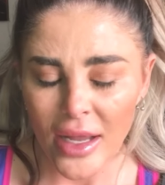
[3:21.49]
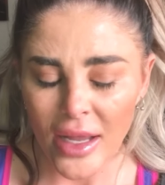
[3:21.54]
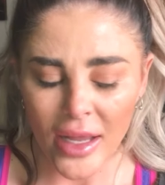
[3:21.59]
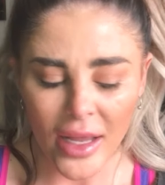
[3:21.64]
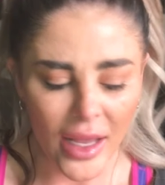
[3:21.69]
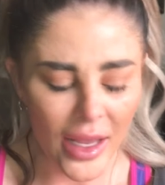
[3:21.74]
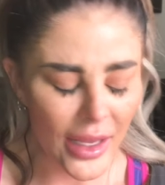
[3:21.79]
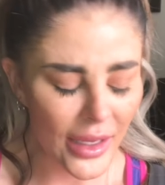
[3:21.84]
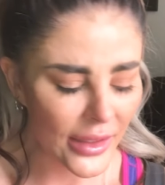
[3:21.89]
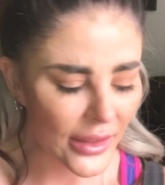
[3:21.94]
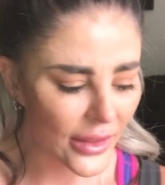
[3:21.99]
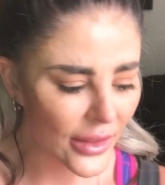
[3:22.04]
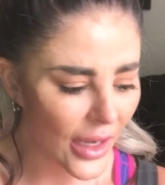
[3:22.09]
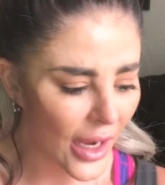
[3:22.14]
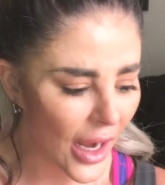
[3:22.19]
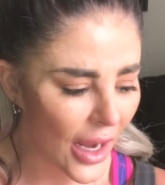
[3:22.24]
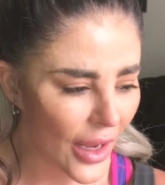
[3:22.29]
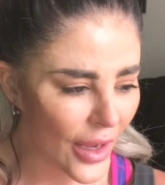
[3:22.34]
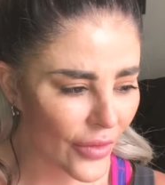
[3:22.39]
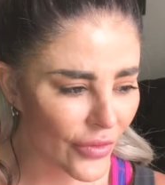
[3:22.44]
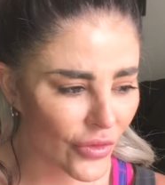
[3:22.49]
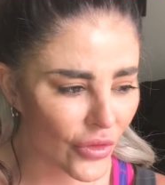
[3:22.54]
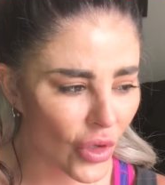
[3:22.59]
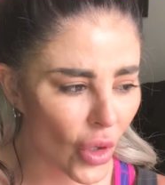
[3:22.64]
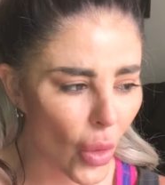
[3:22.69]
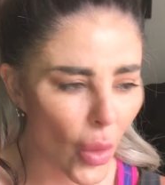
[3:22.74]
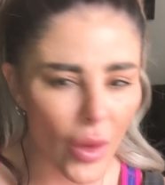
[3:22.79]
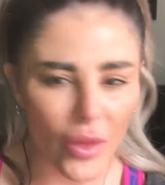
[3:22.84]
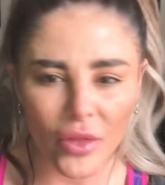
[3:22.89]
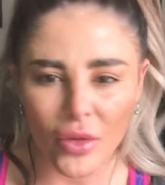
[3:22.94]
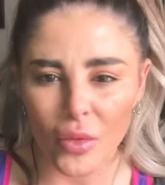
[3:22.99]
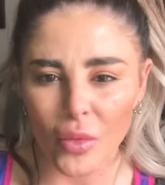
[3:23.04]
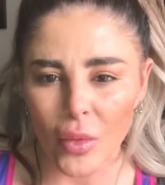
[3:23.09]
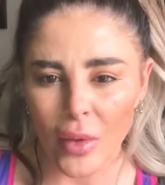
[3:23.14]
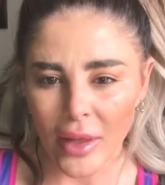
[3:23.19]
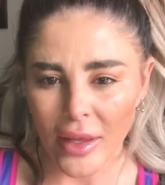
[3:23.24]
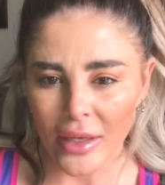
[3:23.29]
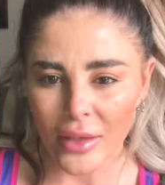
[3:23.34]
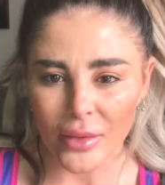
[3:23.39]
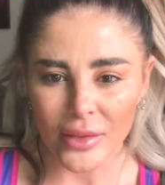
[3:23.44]
And I have no other
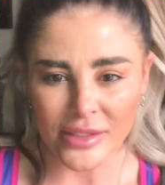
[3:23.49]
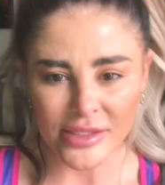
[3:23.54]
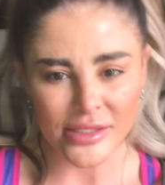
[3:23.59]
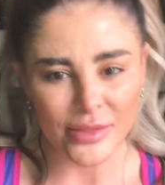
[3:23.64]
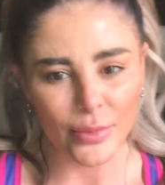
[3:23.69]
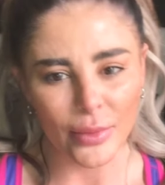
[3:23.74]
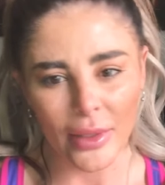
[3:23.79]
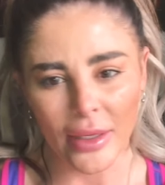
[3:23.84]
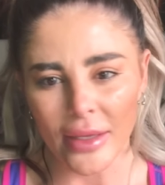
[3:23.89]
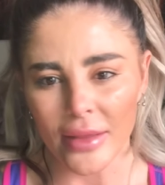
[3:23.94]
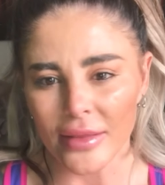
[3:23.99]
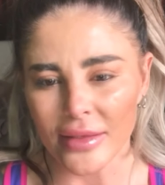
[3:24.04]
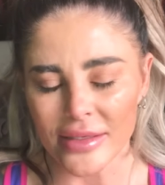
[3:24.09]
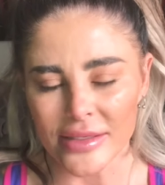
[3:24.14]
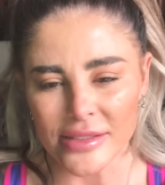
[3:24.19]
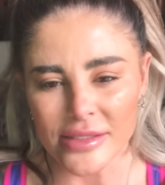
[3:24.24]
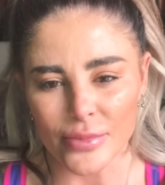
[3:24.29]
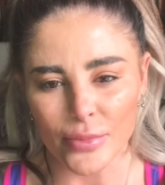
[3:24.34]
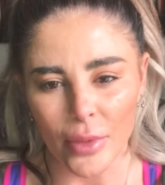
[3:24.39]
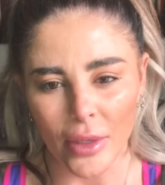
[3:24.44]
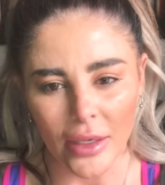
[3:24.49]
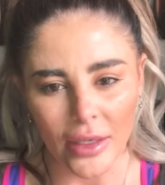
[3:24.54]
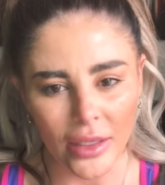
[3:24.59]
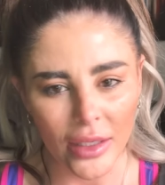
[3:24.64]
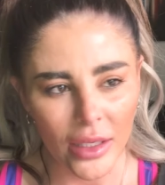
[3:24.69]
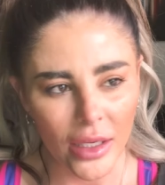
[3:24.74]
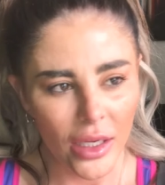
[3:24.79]
way to explain this, but